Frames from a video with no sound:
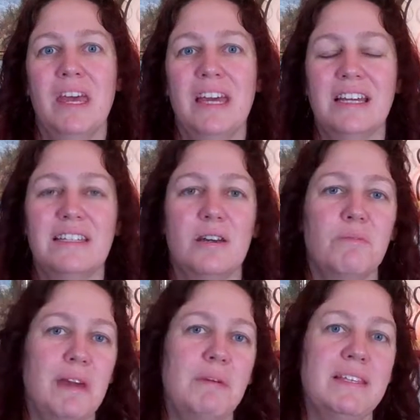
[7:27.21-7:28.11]
because there
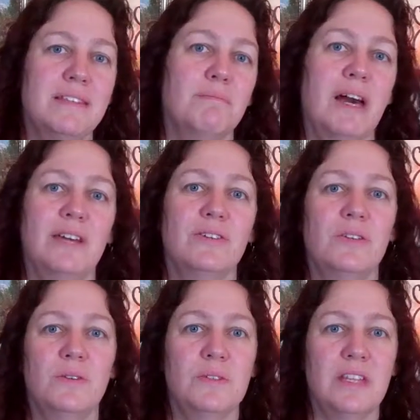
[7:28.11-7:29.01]
may be some
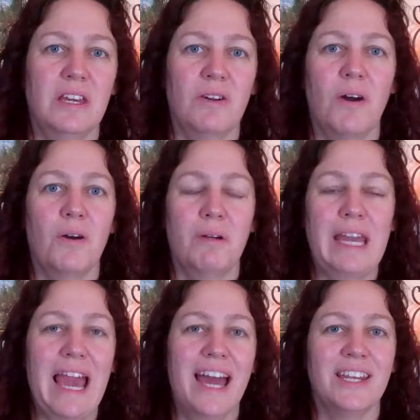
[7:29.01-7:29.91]
milestones that you're
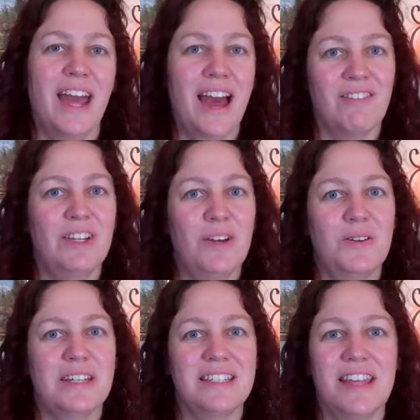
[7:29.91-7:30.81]
already at and haven't
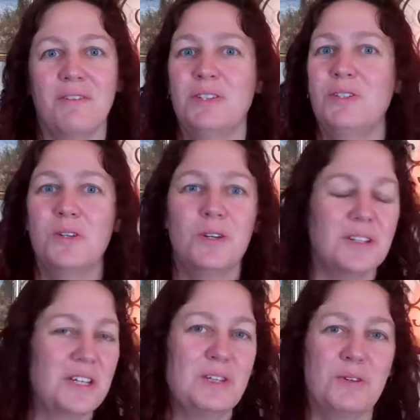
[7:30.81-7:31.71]
noticed. That was
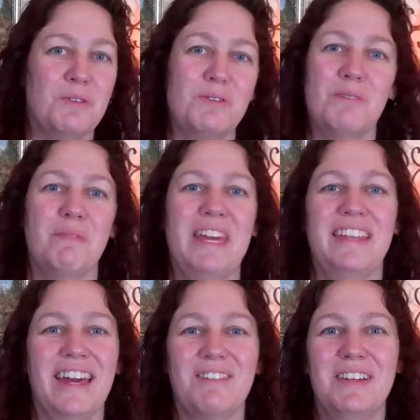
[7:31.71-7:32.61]
certainly true for me,
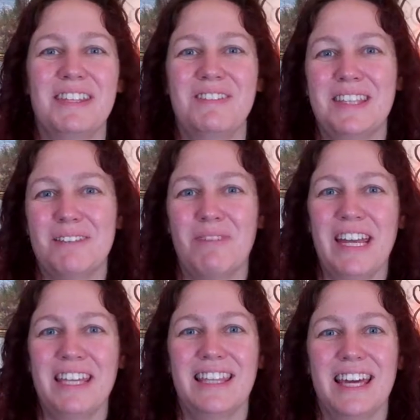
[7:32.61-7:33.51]
like with the
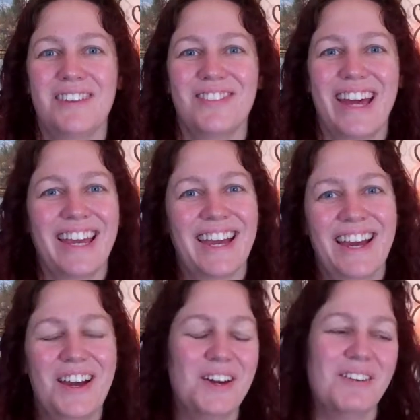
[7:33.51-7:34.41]
money thing. I'm like,
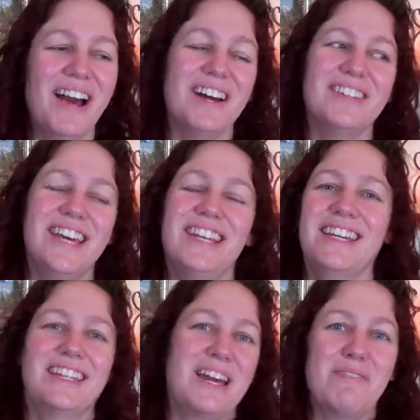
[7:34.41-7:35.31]
wow,
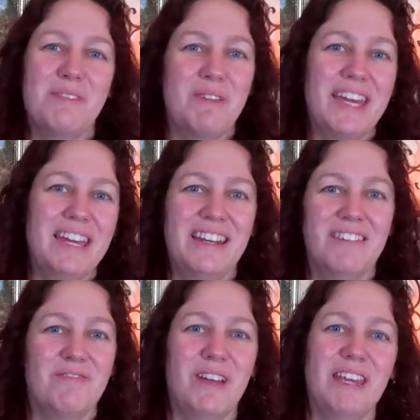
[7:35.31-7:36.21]
technically I've been making
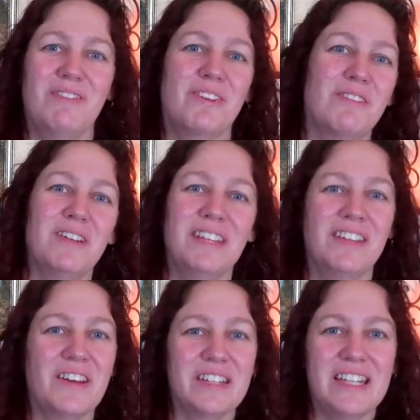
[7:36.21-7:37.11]
enough money for a really
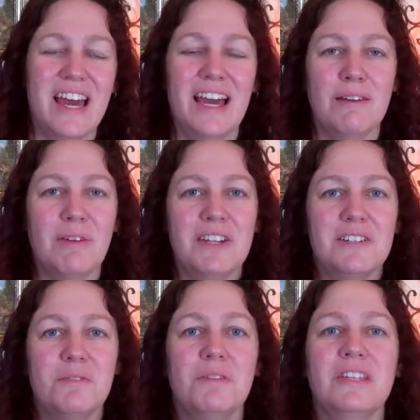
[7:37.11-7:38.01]
long time, and
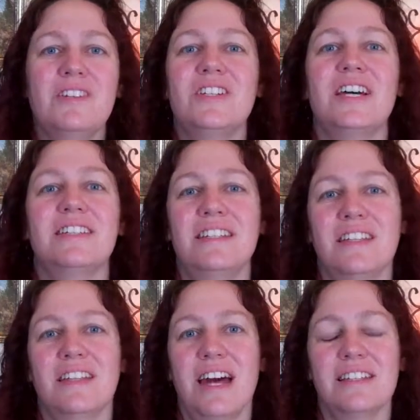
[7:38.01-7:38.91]
it's really just in
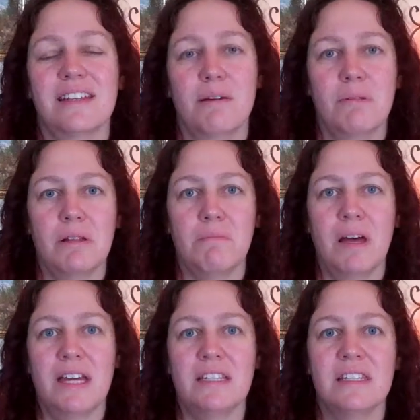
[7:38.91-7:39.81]
the last couple of
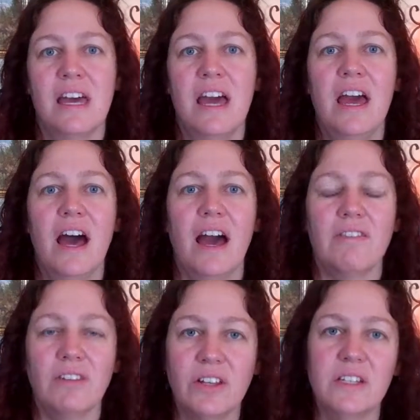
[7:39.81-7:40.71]
months
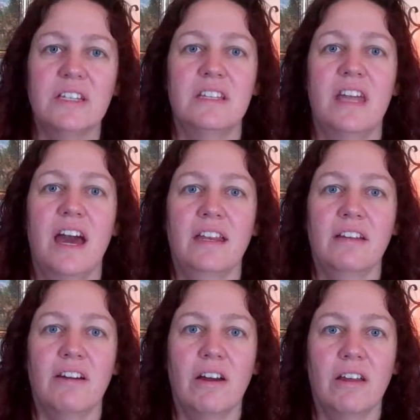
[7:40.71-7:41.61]
I've looked at that and
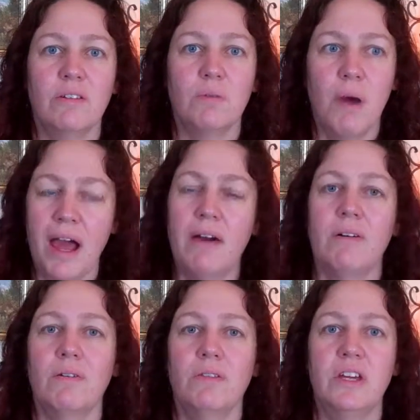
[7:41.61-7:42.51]
gone,
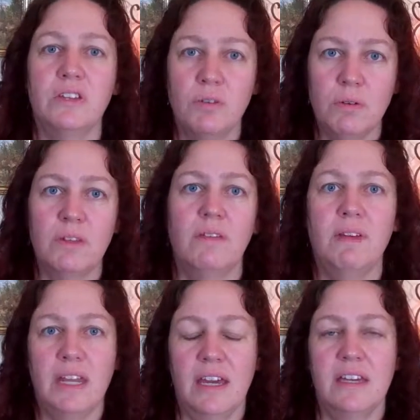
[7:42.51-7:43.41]
wow, the truth of
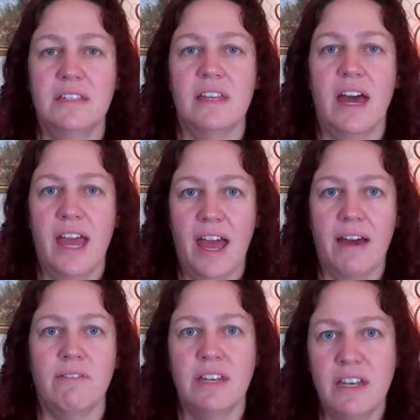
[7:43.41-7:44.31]
it is I
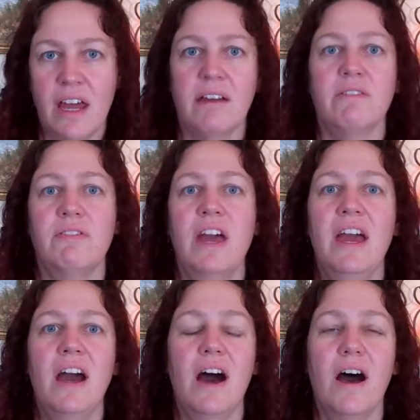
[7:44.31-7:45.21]
have enough.
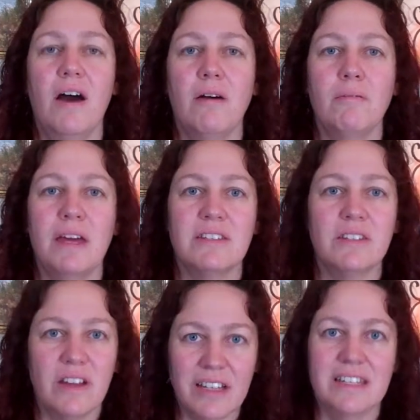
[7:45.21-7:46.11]
As
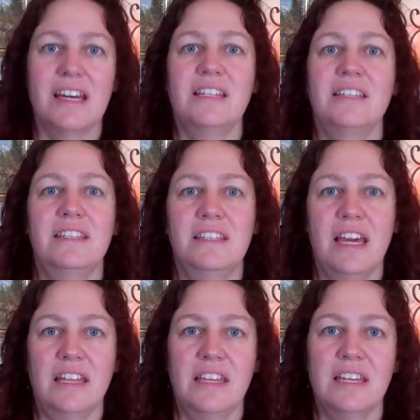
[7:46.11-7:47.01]
long as I
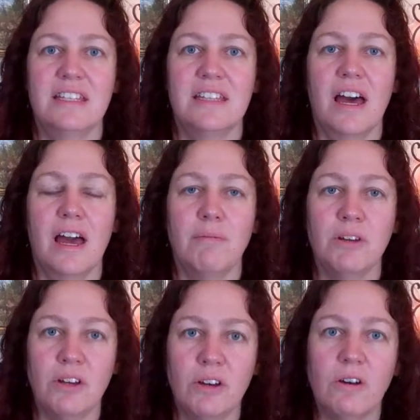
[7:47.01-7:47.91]
sustain this, I'm
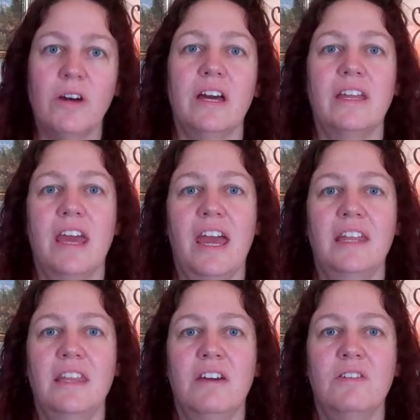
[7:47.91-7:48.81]
good.
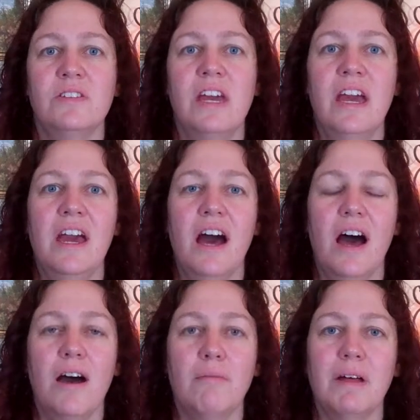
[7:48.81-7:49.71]
And there's
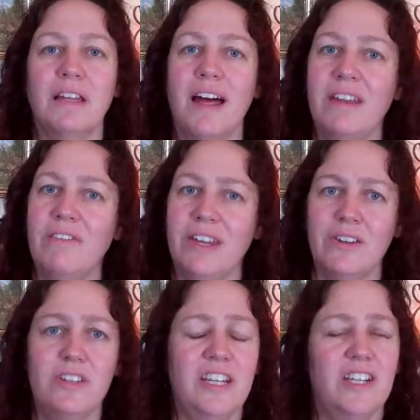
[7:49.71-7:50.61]
a lot of
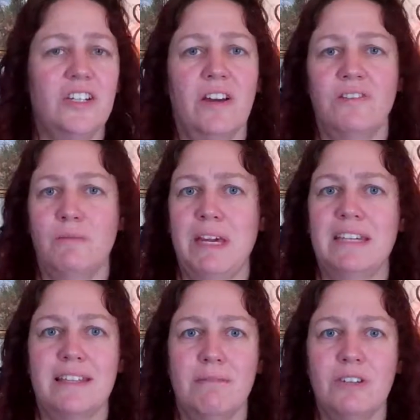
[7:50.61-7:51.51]
energy shift,
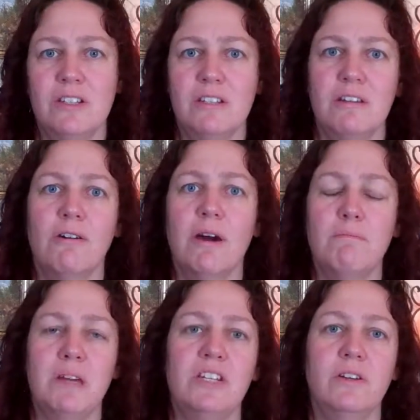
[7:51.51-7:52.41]
because I'm just so
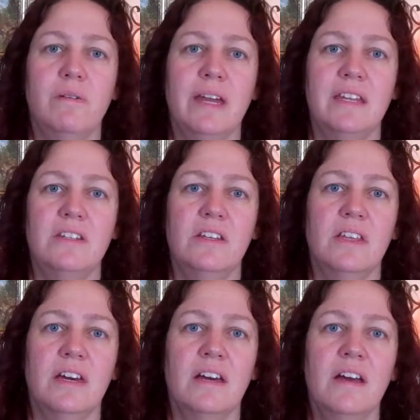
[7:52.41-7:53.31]
habituated to
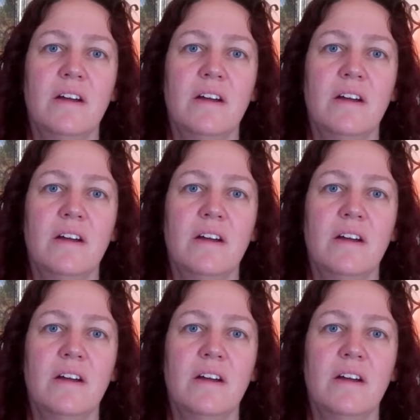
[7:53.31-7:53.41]
the